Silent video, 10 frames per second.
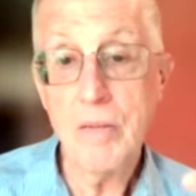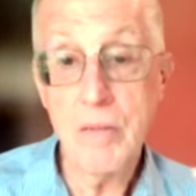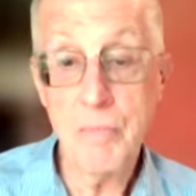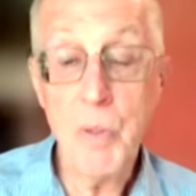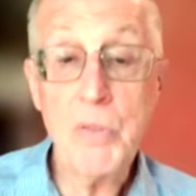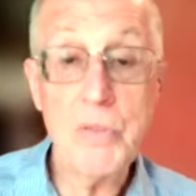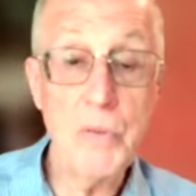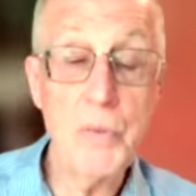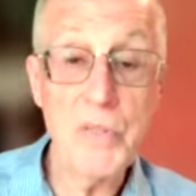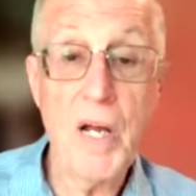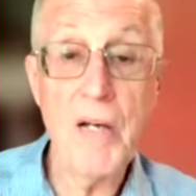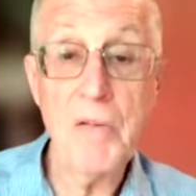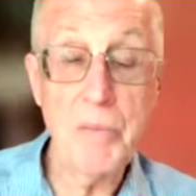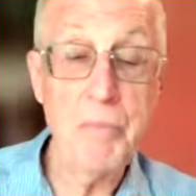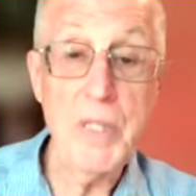The person who was
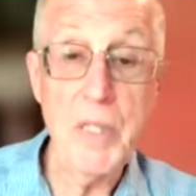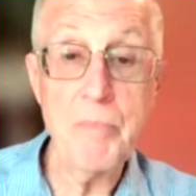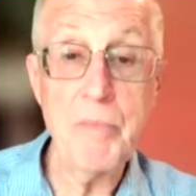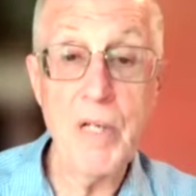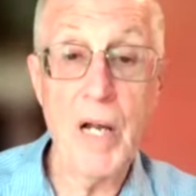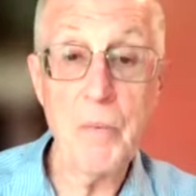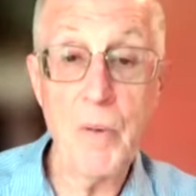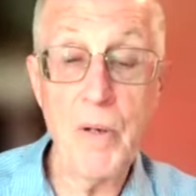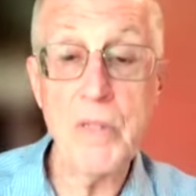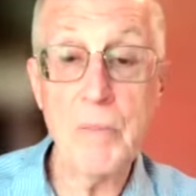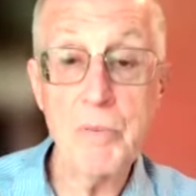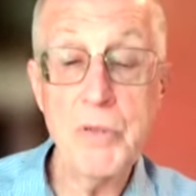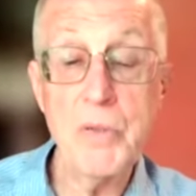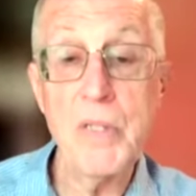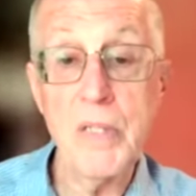hired to beat up the guy wound up
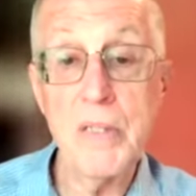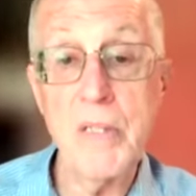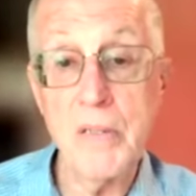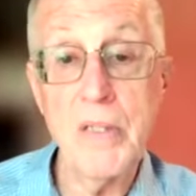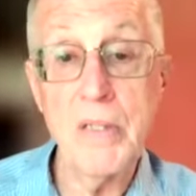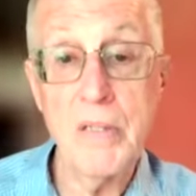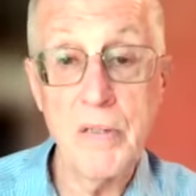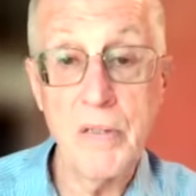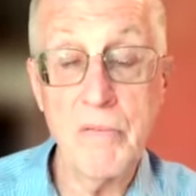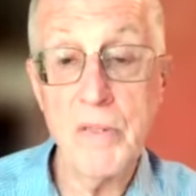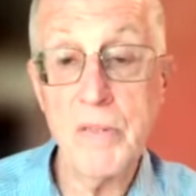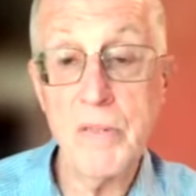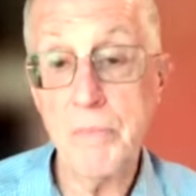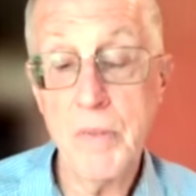shooting and killing the victim.